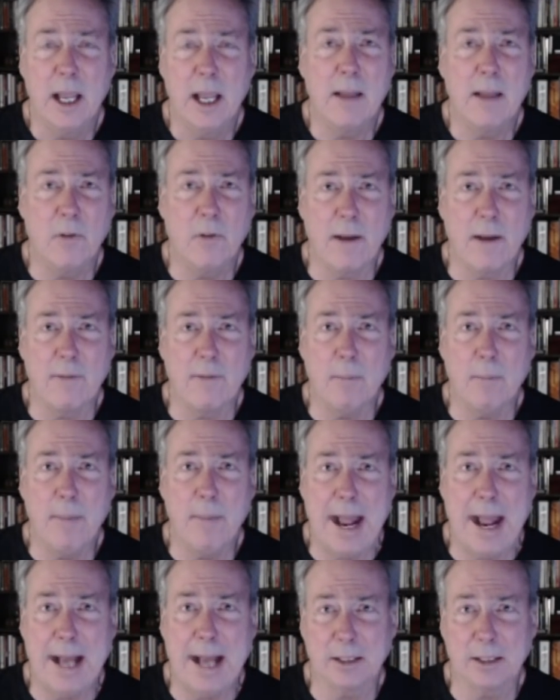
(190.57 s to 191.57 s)
If you have a
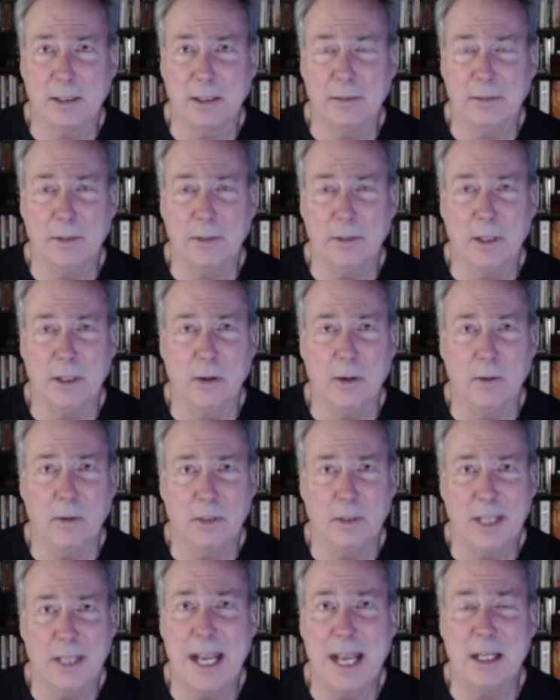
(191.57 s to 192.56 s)
massive, you know,
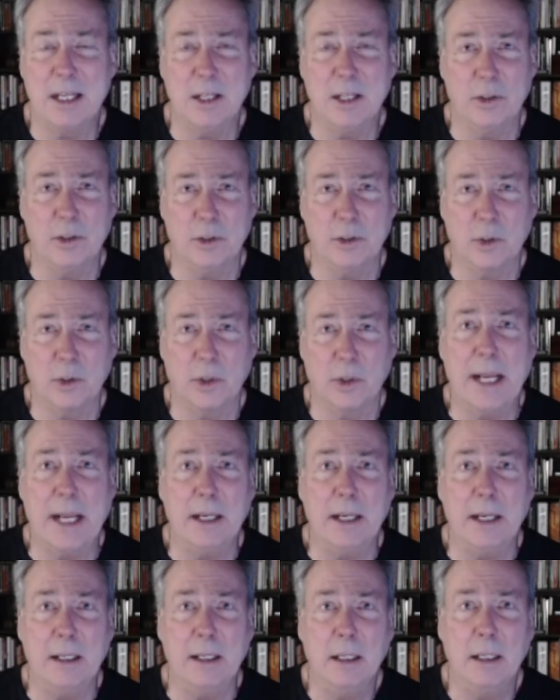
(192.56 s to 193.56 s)
10-year
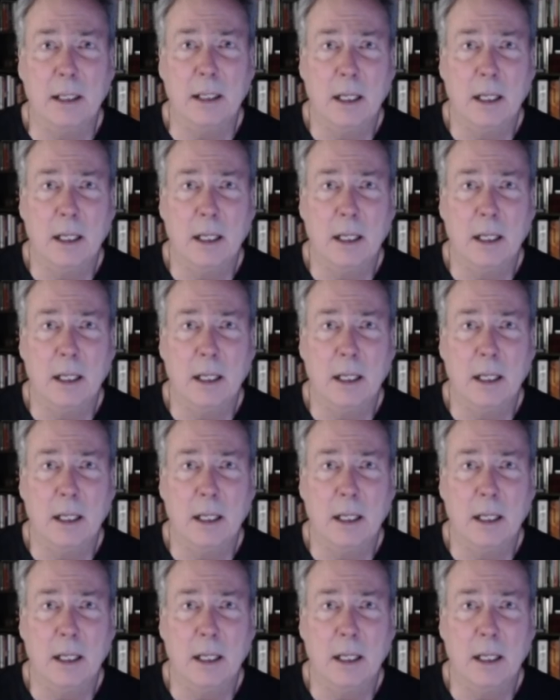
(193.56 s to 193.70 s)
trend,